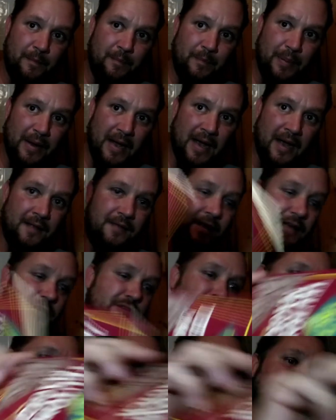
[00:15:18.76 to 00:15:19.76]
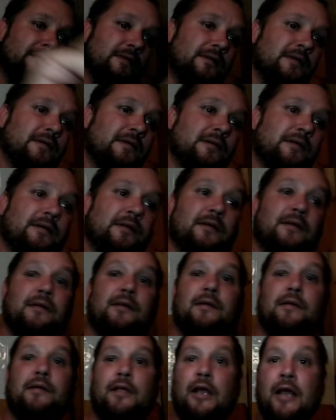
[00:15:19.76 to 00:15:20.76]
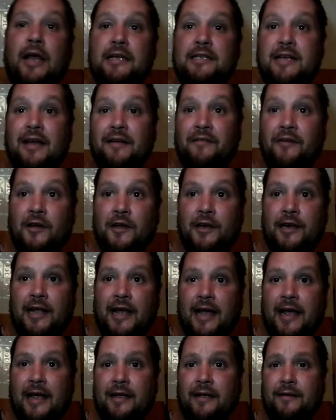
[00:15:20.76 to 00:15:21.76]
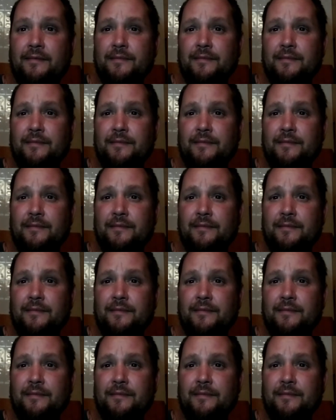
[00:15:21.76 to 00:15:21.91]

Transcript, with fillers: beyond this one. You guys have a good day.